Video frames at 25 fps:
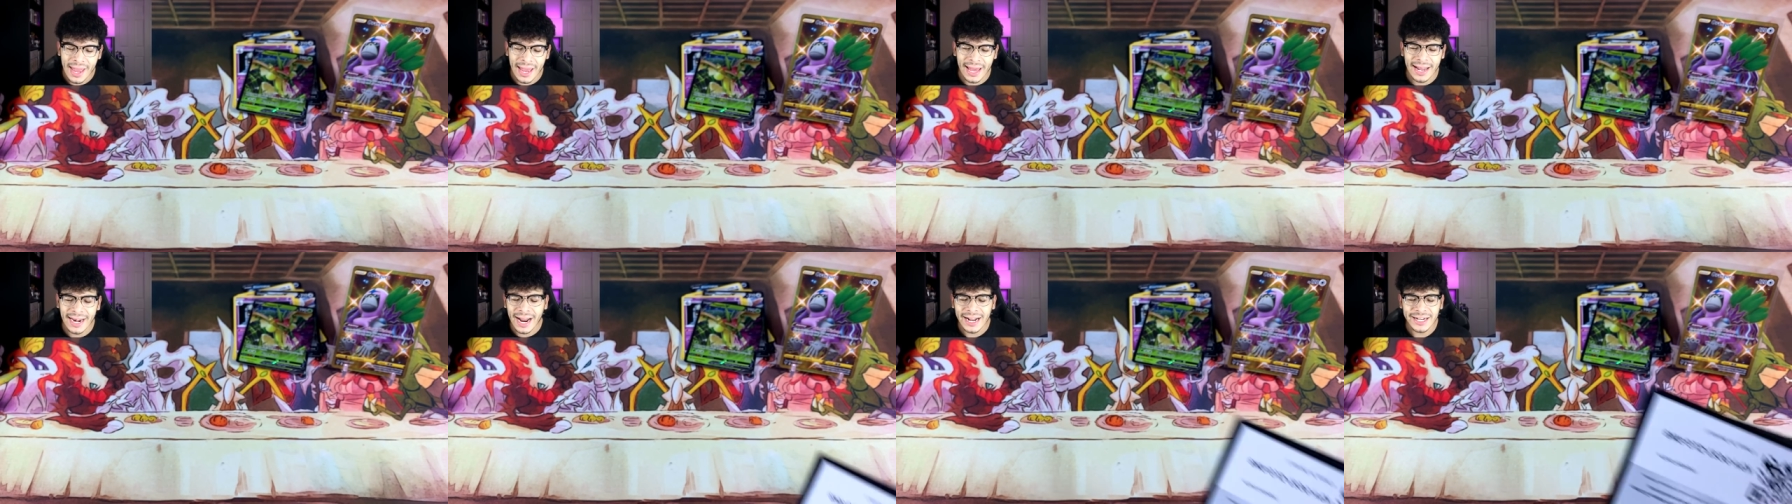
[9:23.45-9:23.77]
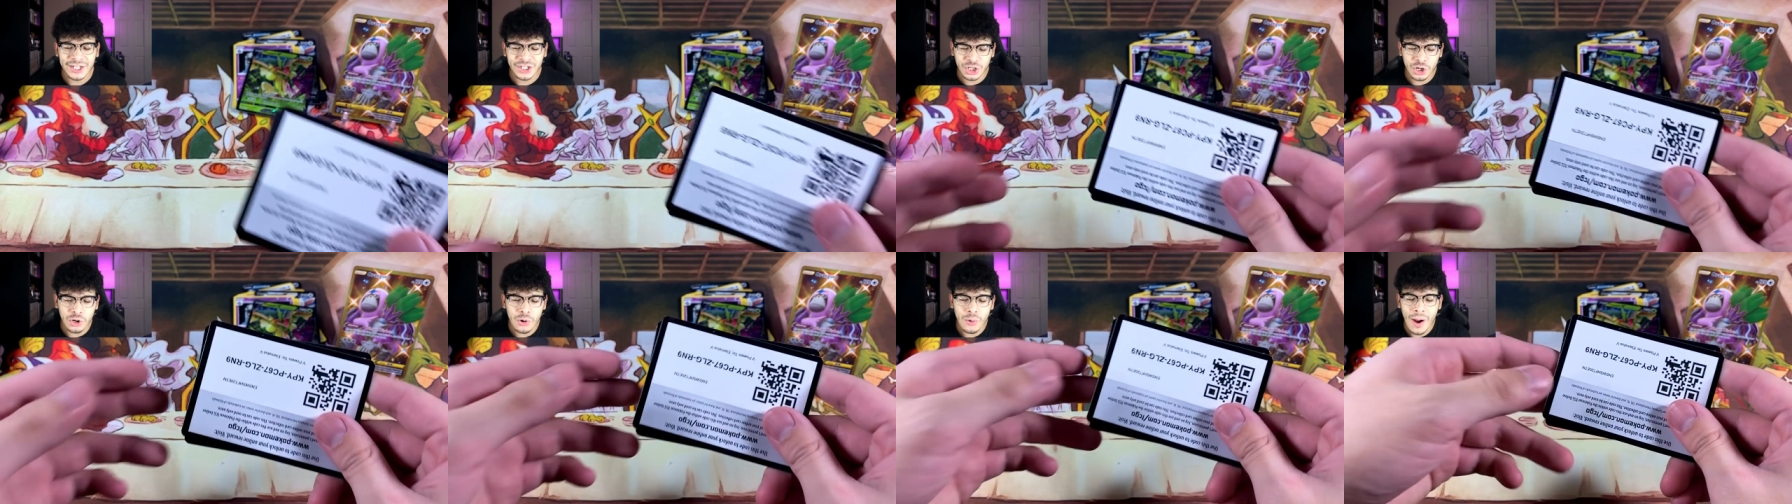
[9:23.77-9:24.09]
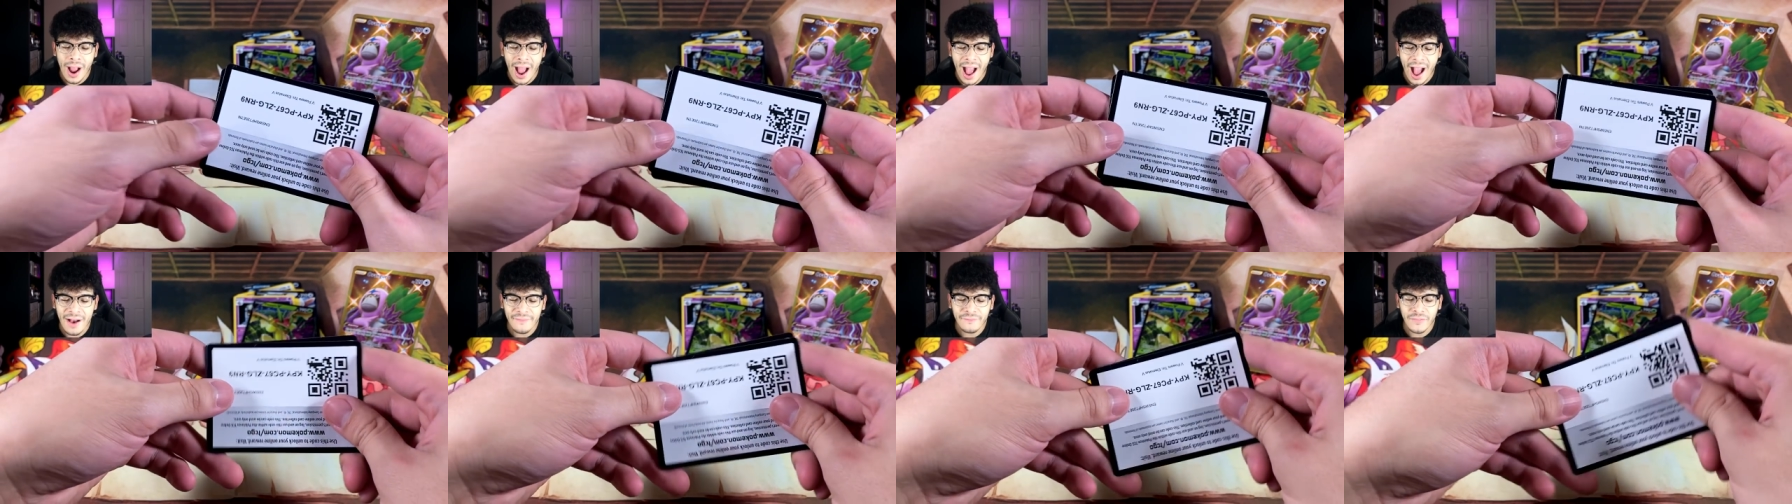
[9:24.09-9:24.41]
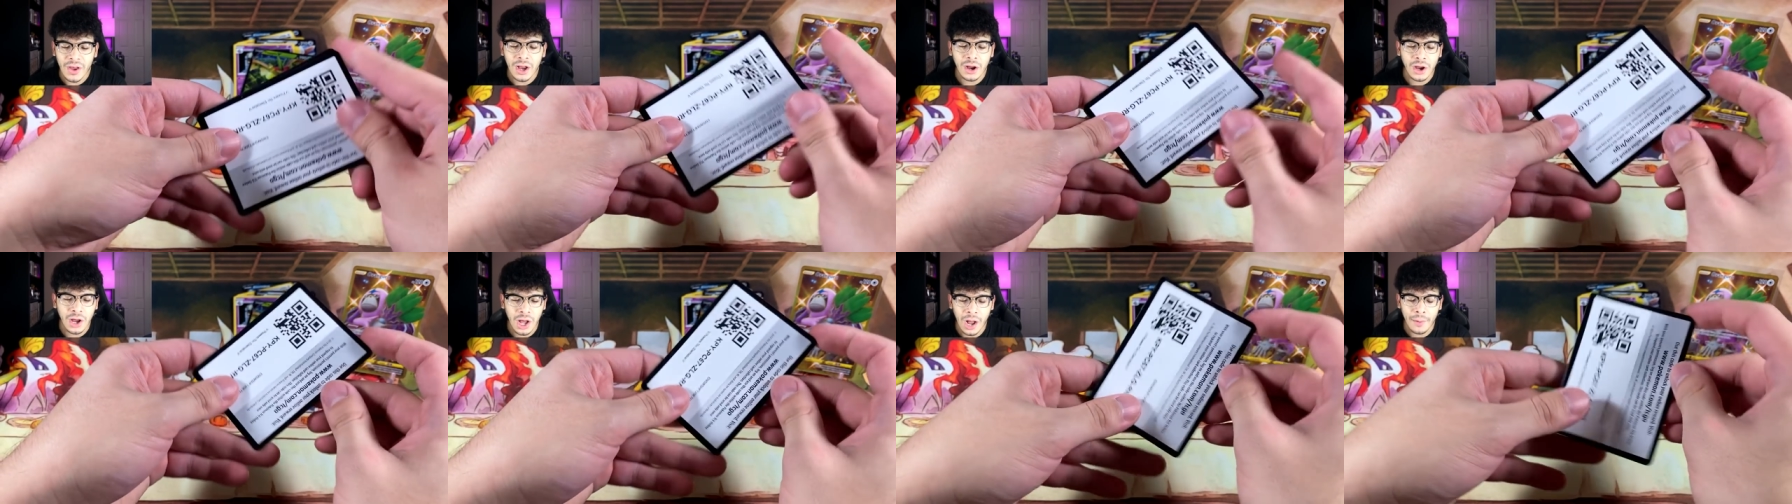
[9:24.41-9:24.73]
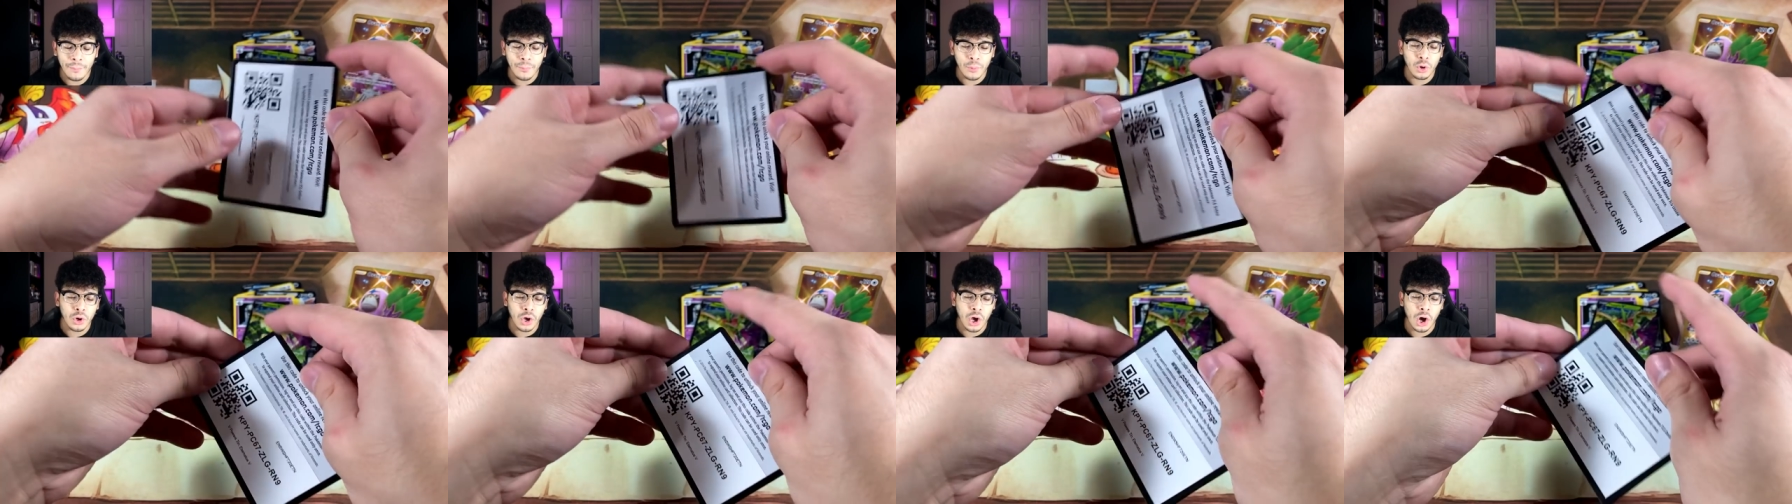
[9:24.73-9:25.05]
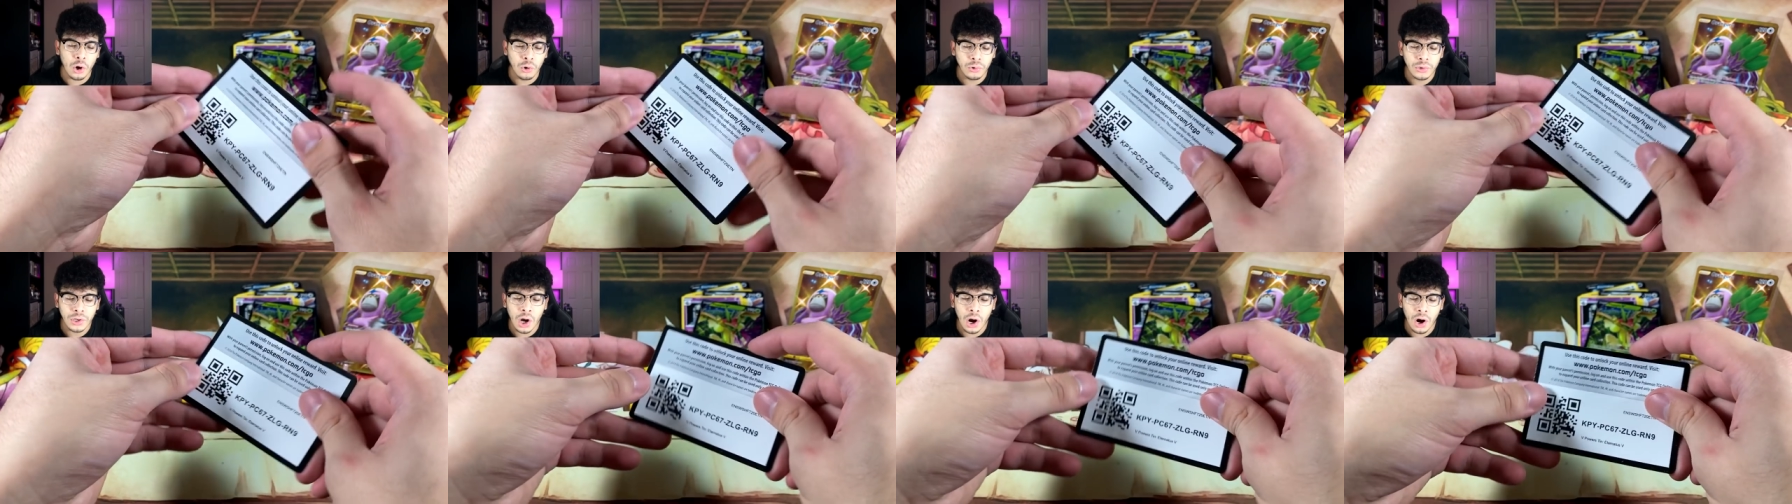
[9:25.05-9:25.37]
And I do have a couple
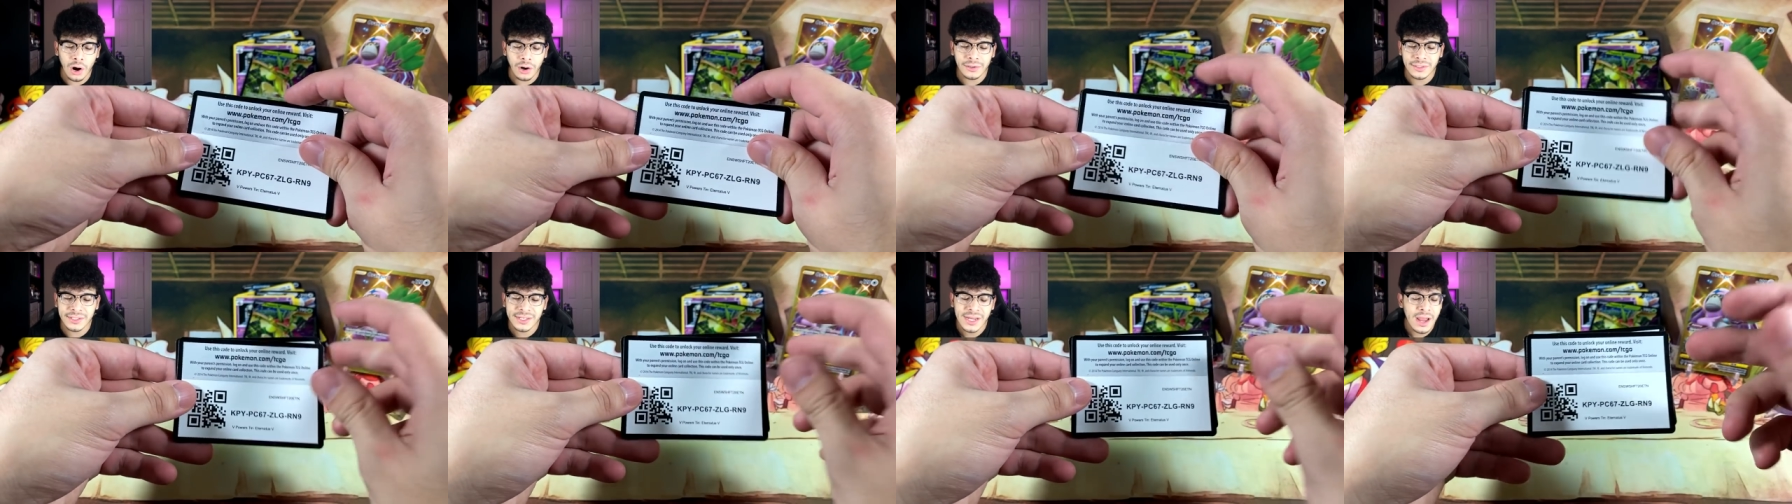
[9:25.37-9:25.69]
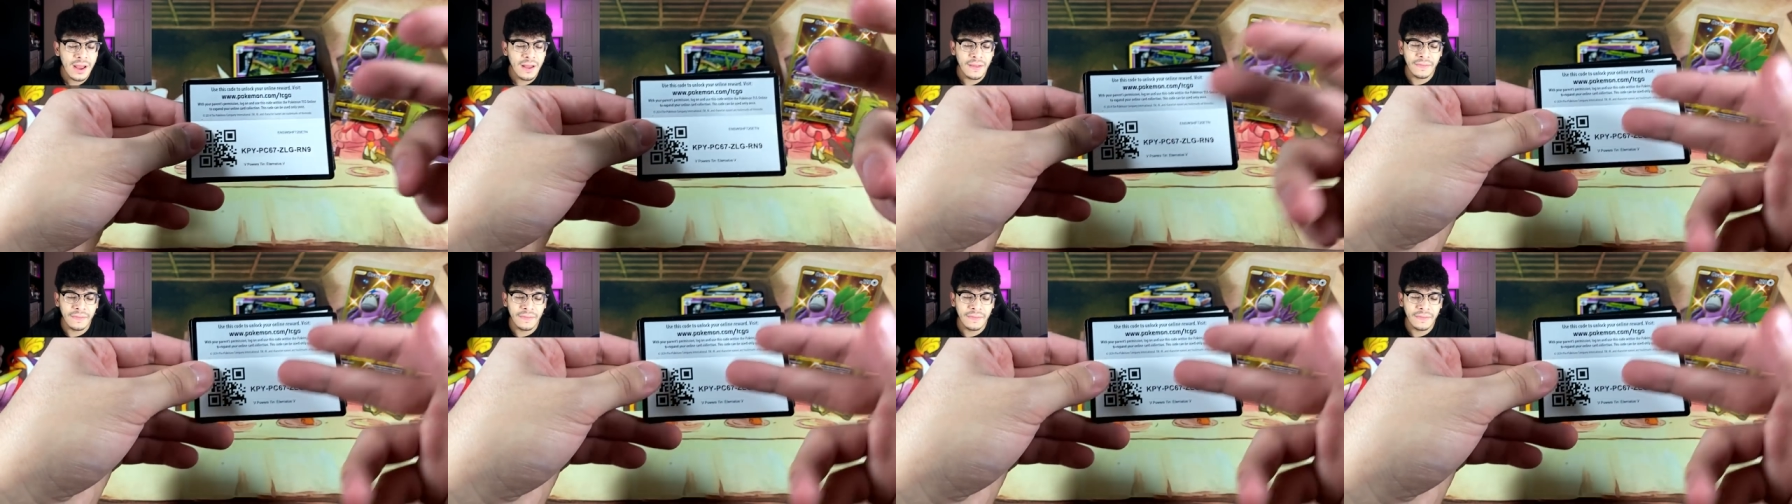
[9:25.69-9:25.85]
code cards.